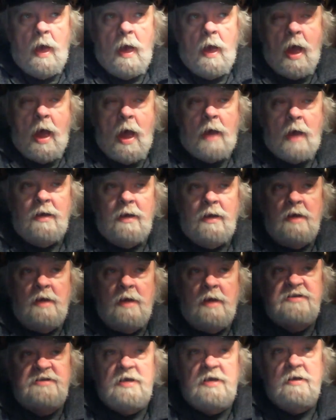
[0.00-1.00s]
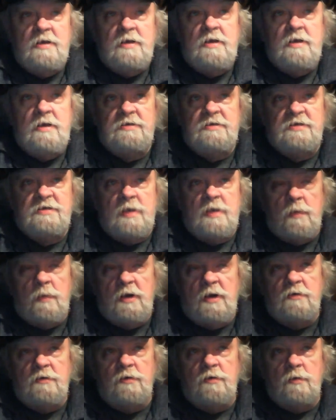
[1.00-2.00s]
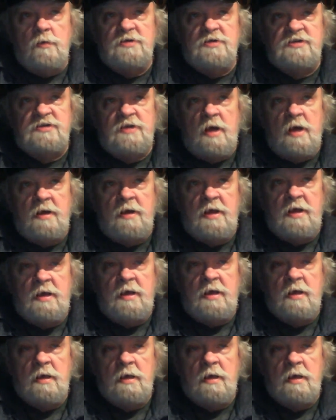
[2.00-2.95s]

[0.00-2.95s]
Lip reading: I like seeing somebody do a study